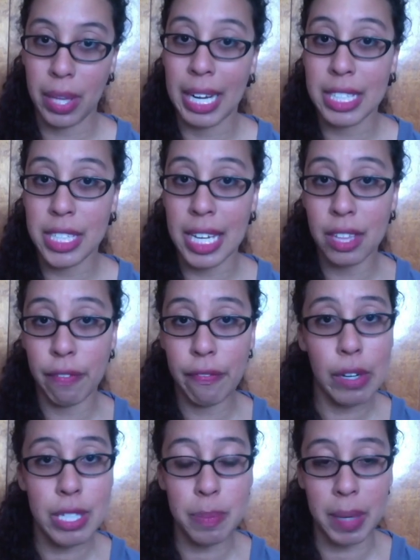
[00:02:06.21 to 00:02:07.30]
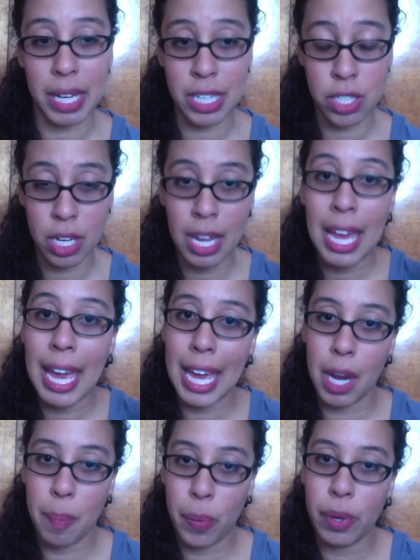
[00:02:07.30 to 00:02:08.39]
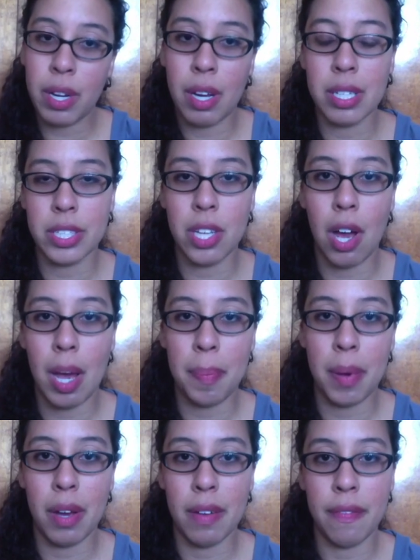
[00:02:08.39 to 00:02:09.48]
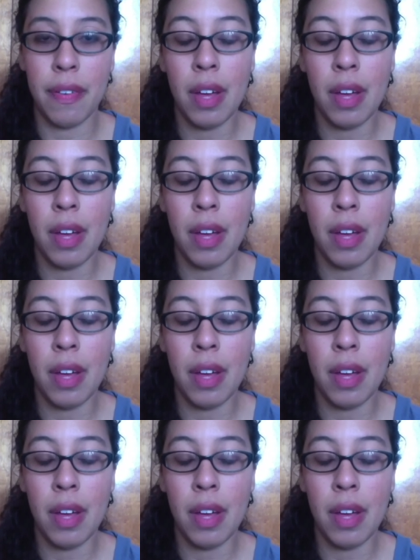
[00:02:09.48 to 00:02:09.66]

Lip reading: and I take the first page and I put it on top of